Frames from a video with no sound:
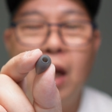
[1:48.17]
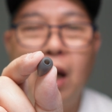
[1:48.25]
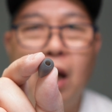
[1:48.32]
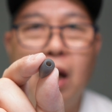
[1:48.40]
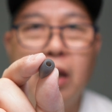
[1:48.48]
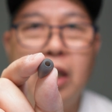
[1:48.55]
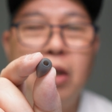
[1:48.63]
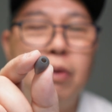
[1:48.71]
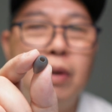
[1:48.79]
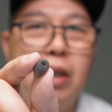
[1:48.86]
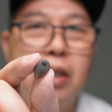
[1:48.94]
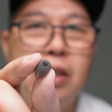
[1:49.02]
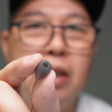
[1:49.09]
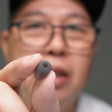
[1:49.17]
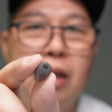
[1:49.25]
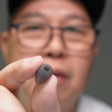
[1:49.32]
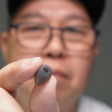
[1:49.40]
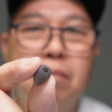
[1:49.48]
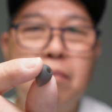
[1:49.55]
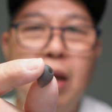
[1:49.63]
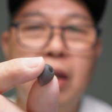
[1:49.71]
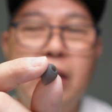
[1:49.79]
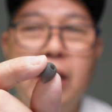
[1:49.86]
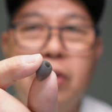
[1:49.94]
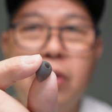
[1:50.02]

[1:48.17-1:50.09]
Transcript: Kiwiears Melody.